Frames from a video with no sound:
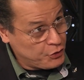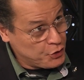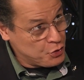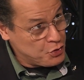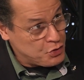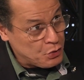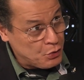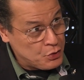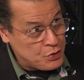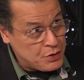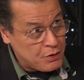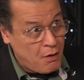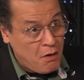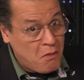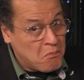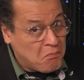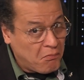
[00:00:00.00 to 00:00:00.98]
users
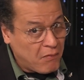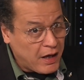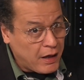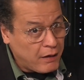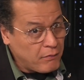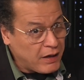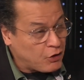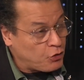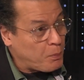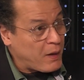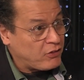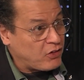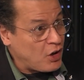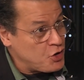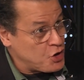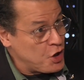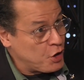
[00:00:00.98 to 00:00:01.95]
expect
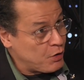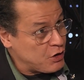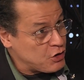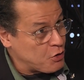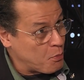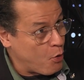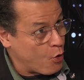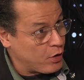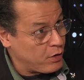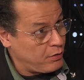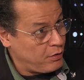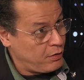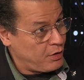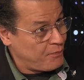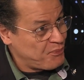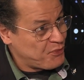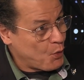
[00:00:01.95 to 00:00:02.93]
engineering support.
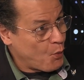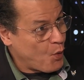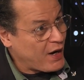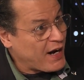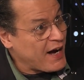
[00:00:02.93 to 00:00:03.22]
What